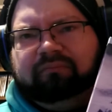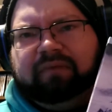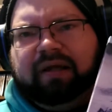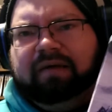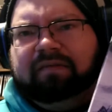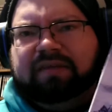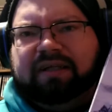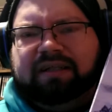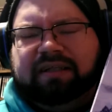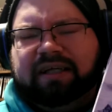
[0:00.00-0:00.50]

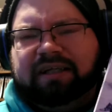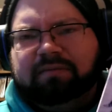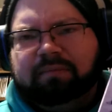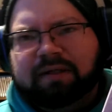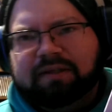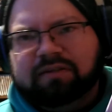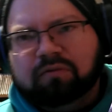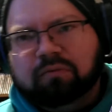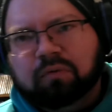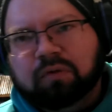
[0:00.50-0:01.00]
everything takes
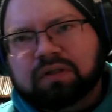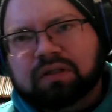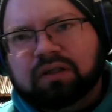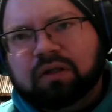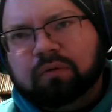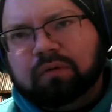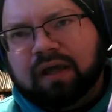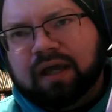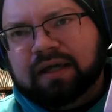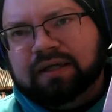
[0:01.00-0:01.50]
place in one
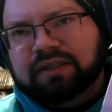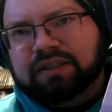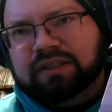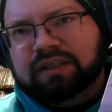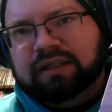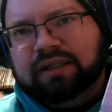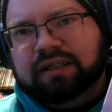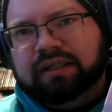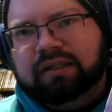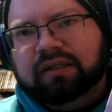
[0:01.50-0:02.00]

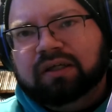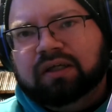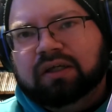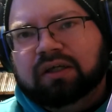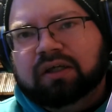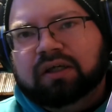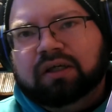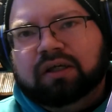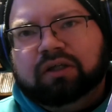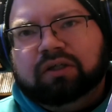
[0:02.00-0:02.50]
location and
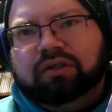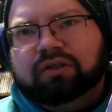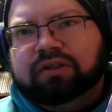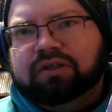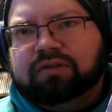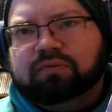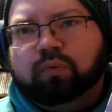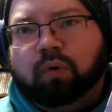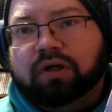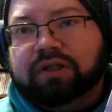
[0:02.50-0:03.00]
you're
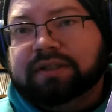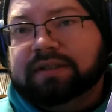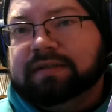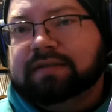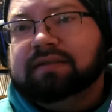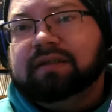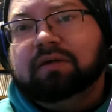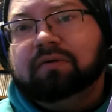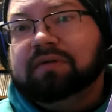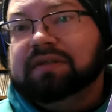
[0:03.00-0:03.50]
just watching a
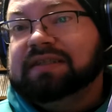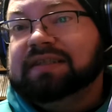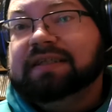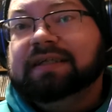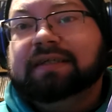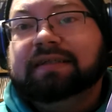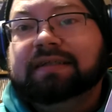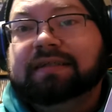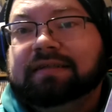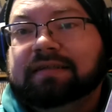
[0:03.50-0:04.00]
slow
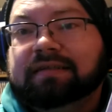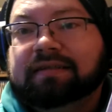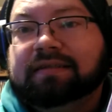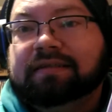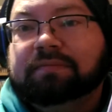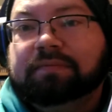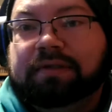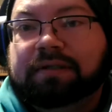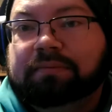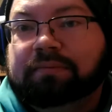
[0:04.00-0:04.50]
descent into
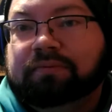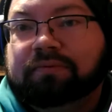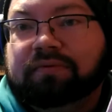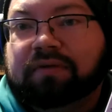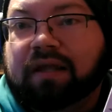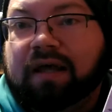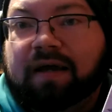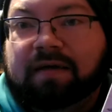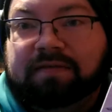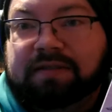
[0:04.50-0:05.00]
these people's
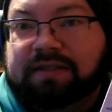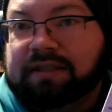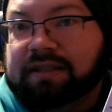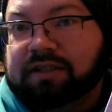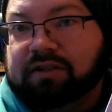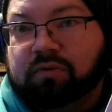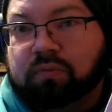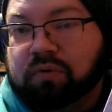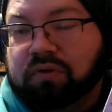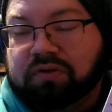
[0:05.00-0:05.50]
lives as it
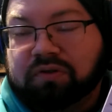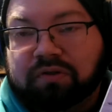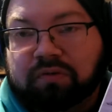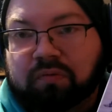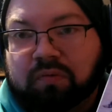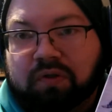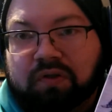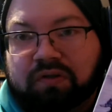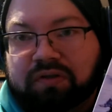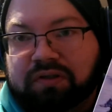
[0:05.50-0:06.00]
gets worse and
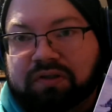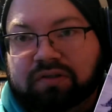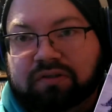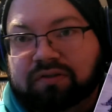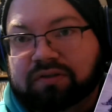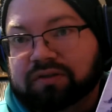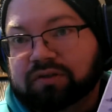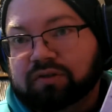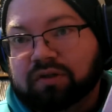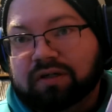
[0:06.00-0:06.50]
worse, and you're
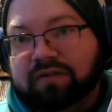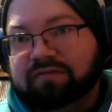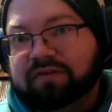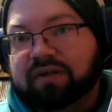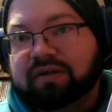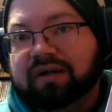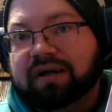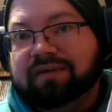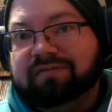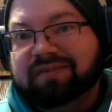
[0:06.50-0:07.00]
just trying to
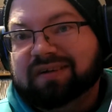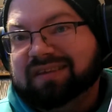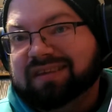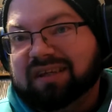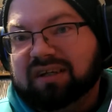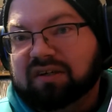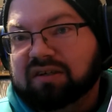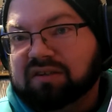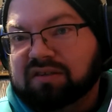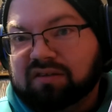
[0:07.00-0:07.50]
figure out if
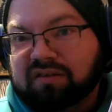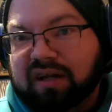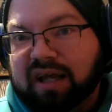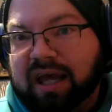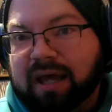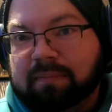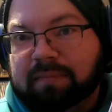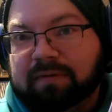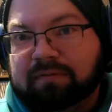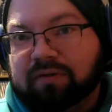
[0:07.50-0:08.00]
anything good's going to
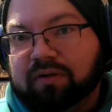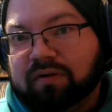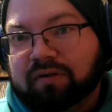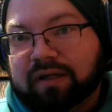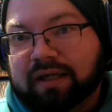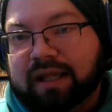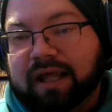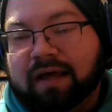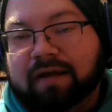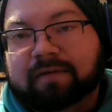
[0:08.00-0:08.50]
happen, if they're going
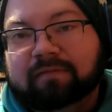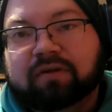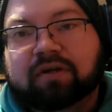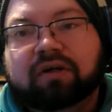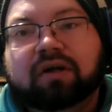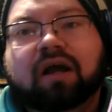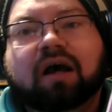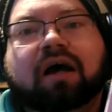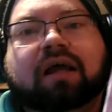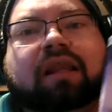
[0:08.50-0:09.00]
to get out of it
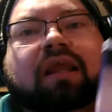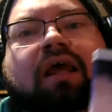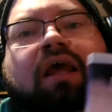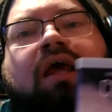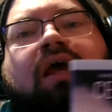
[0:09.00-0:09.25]
or not.